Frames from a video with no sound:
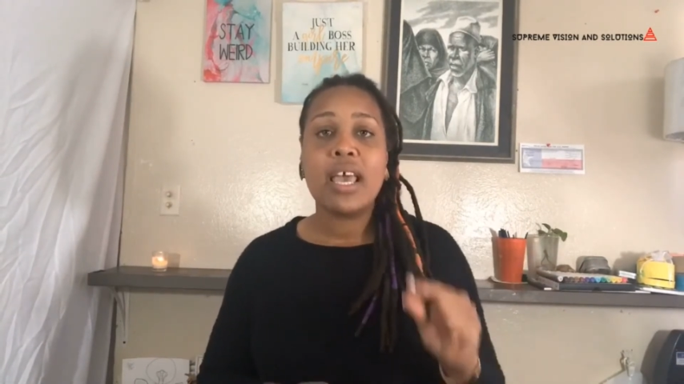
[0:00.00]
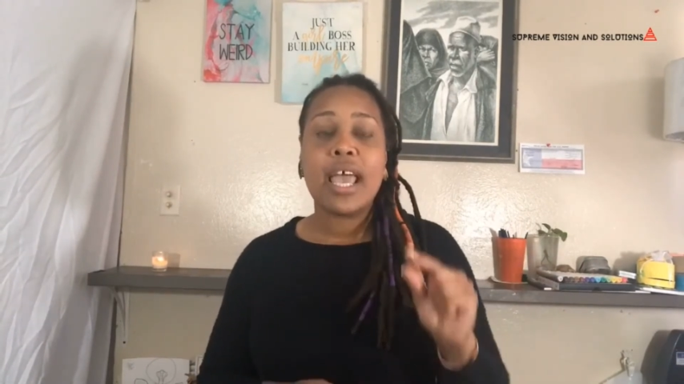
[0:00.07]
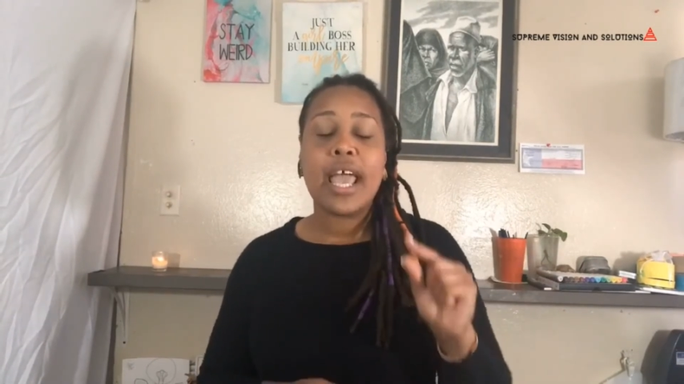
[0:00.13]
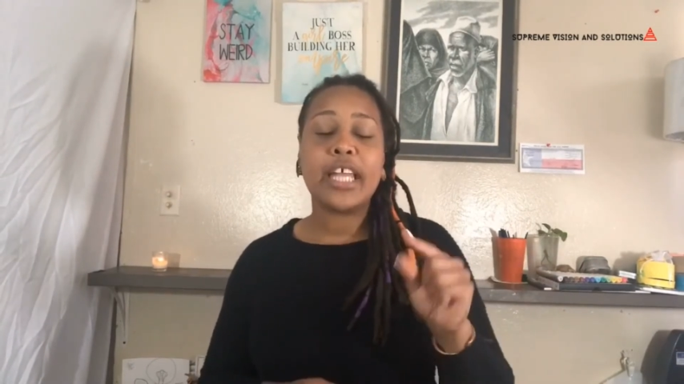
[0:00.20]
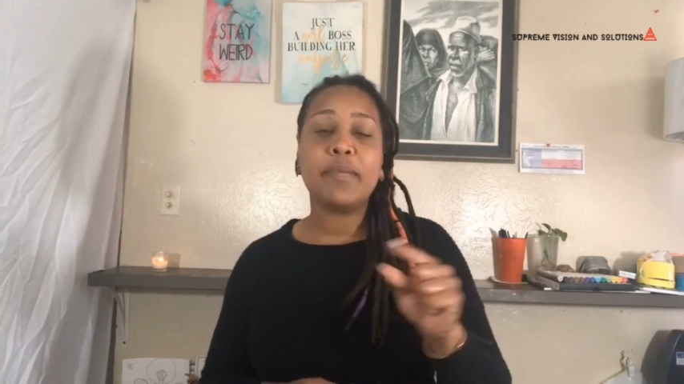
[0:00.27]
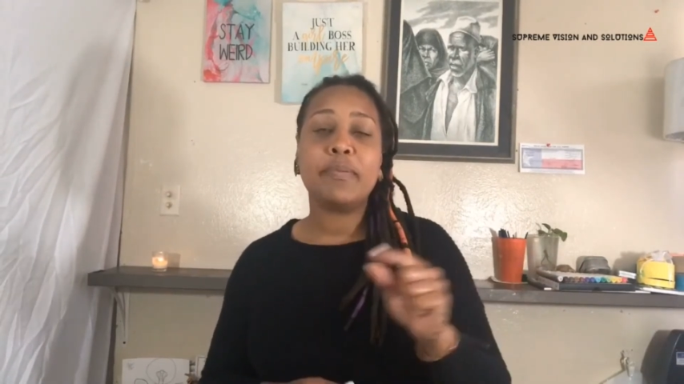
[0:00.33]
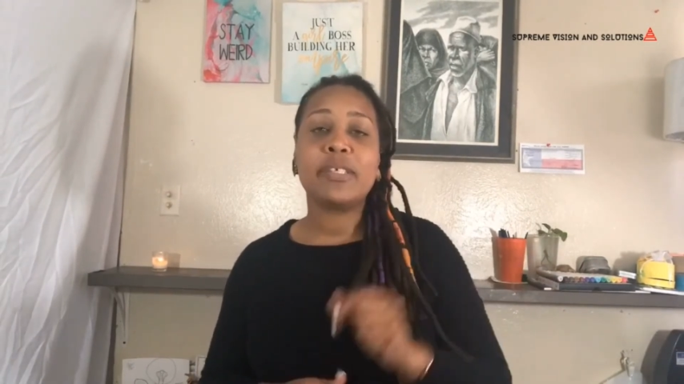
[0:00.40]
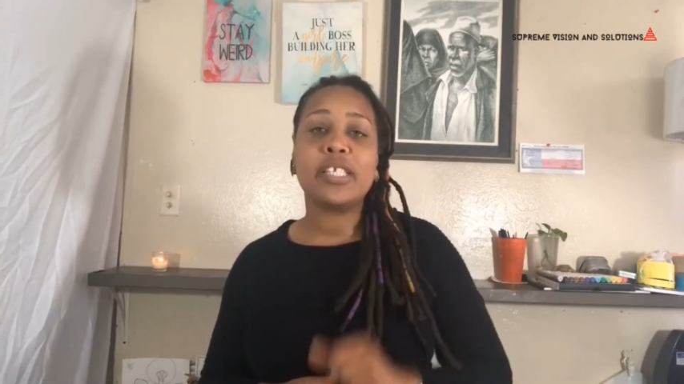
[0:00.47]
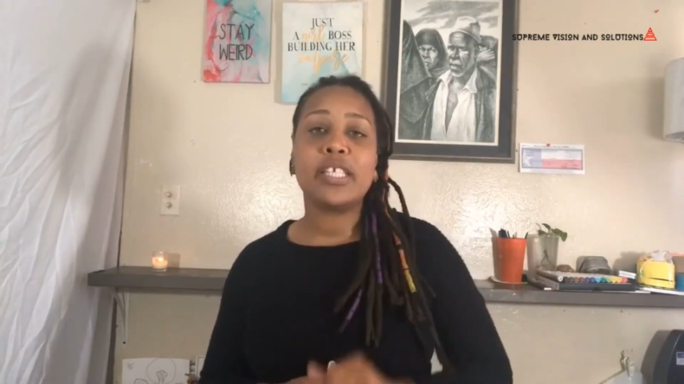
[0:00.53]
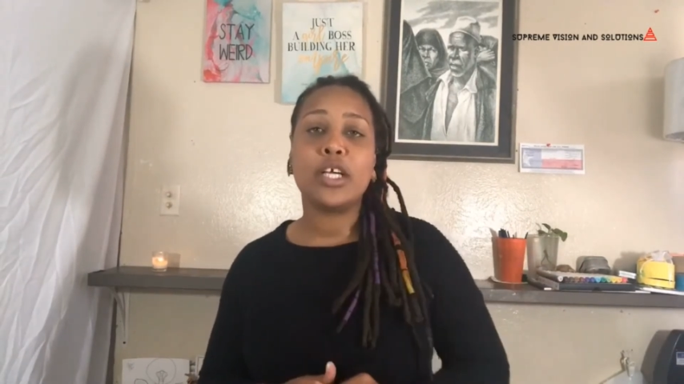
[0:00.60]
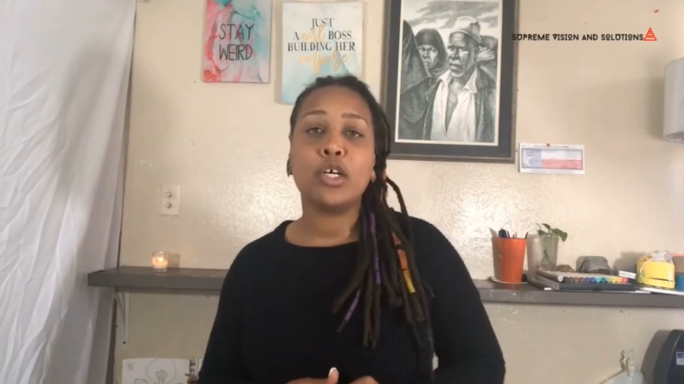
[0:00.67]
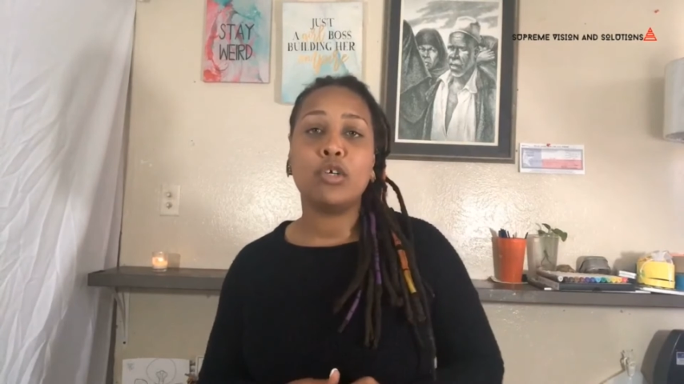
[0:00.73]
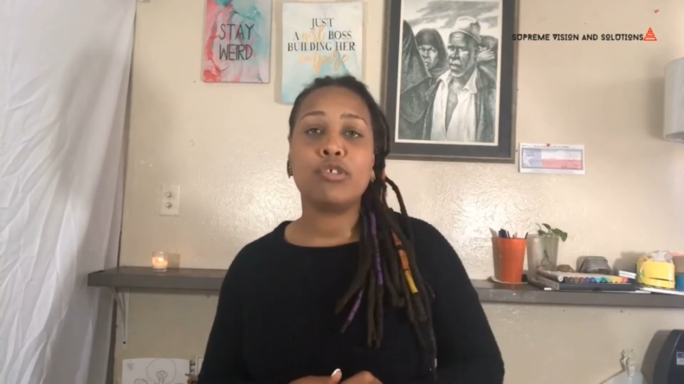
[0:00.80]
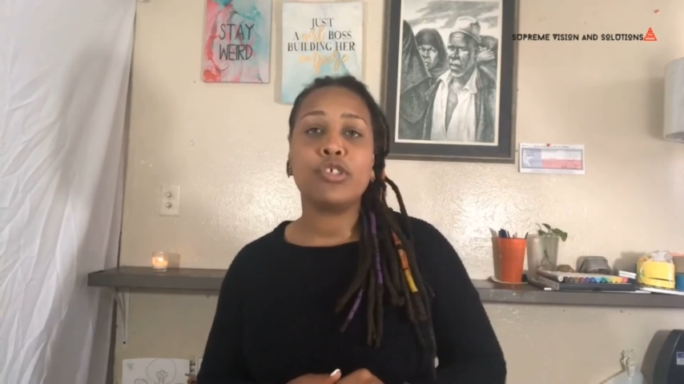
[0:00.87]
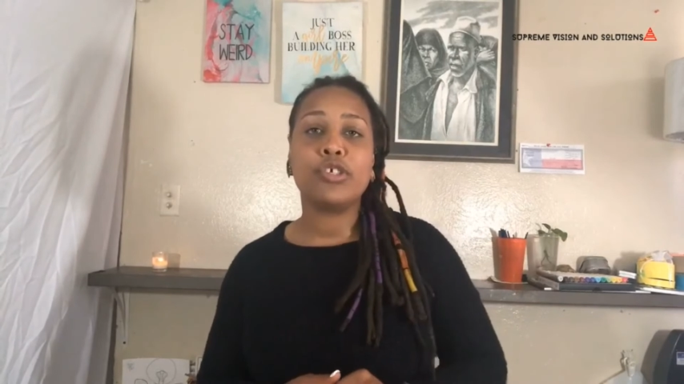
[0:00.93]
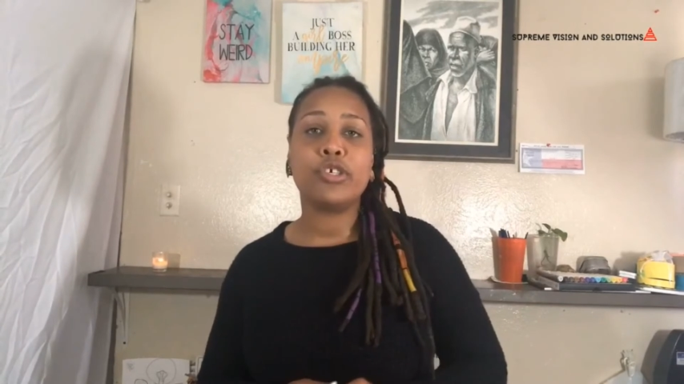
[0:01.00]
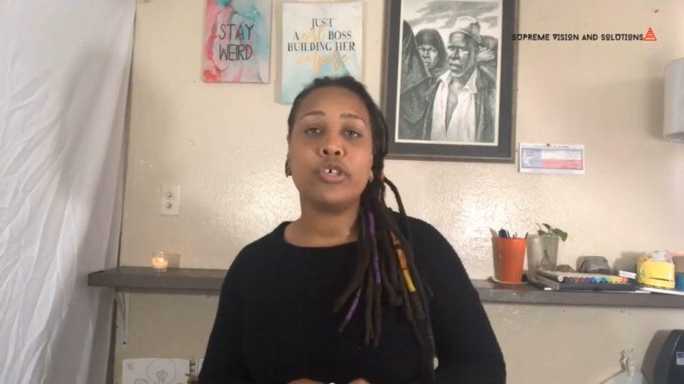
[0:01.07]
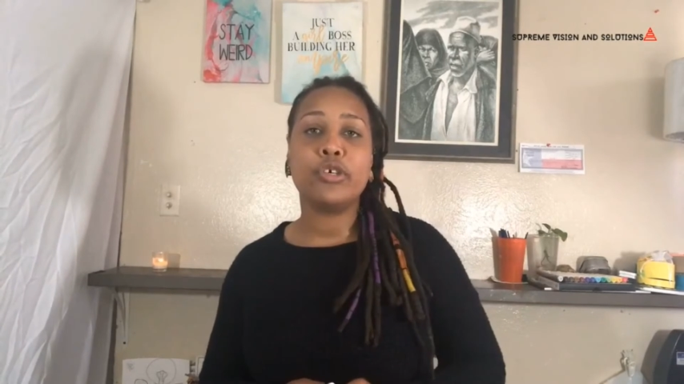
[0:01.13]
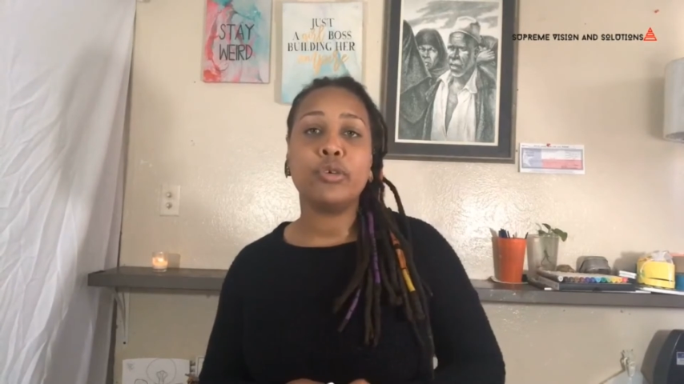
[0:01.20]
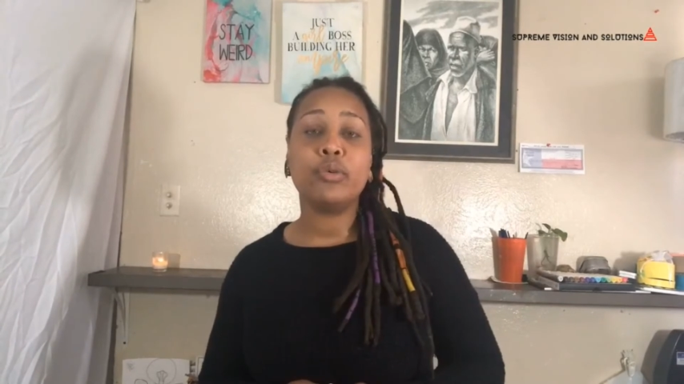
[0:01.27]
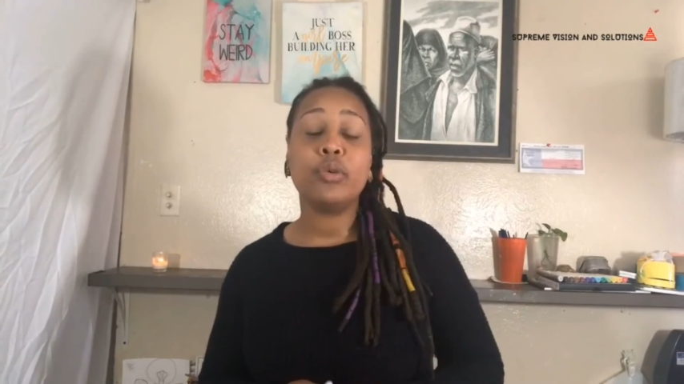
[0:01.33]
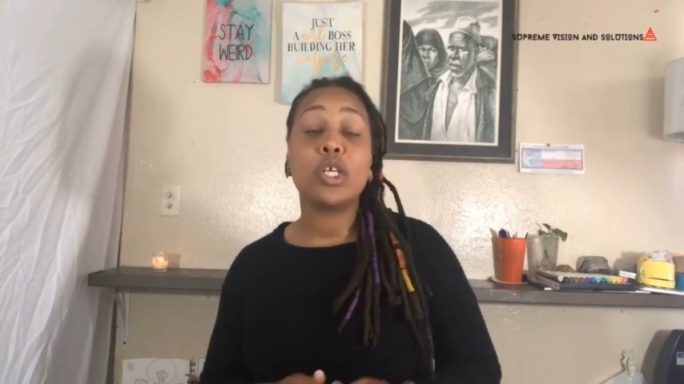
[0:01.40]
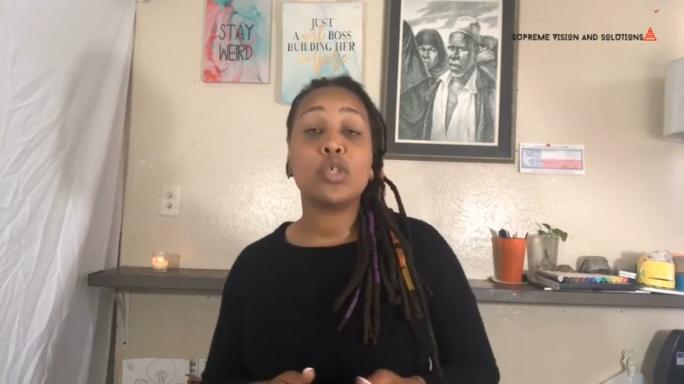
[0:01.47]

80% goes to you,